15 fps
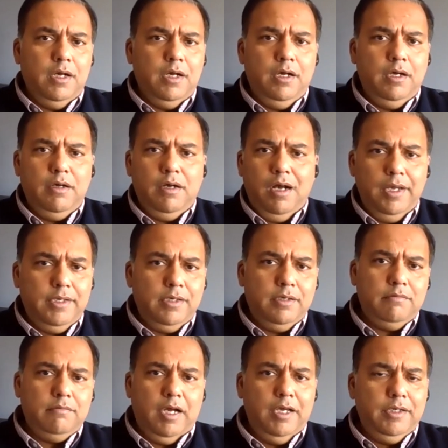Uh, I,
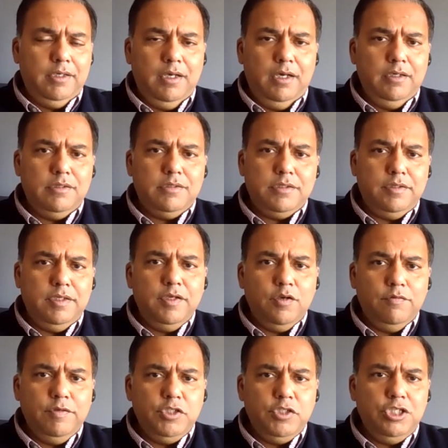I can't think
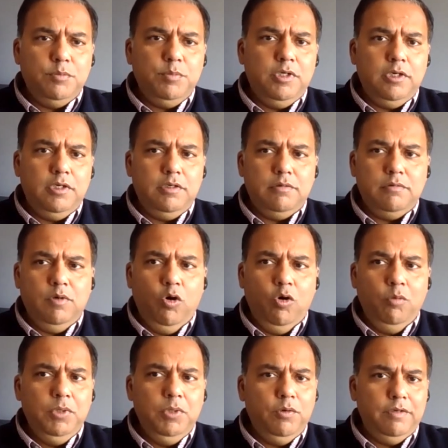of a cheaper
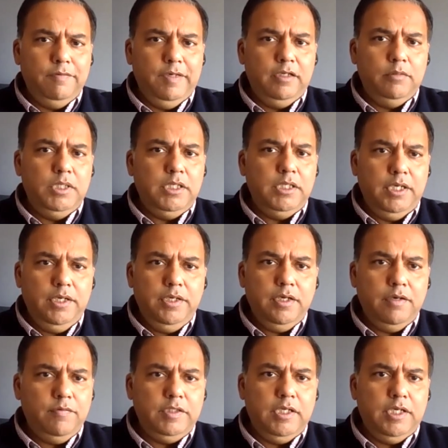home loan available in
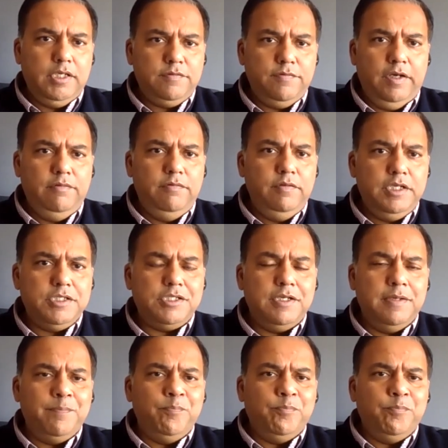India for the last five years.